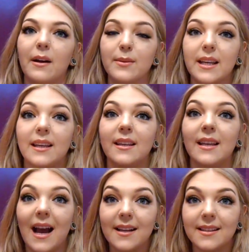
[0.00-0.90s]
I was like,
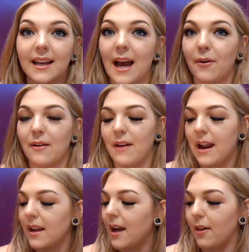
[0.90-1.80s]
yes, like I don't have
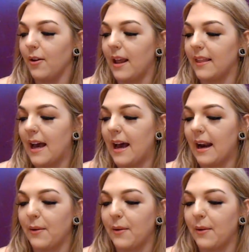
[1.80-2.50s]
any color like that.